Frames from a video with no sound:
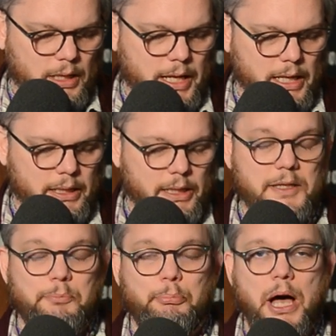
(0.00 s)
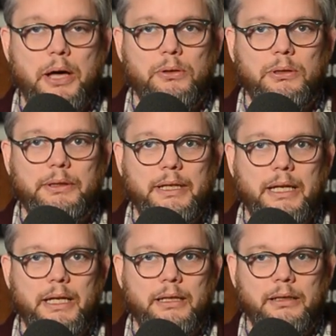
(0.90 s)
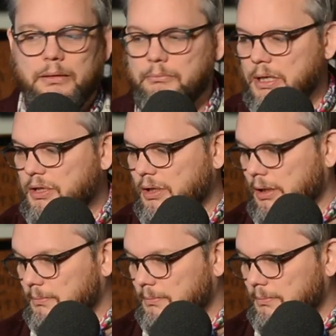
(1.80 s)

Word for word: And it is bottled in Michigan.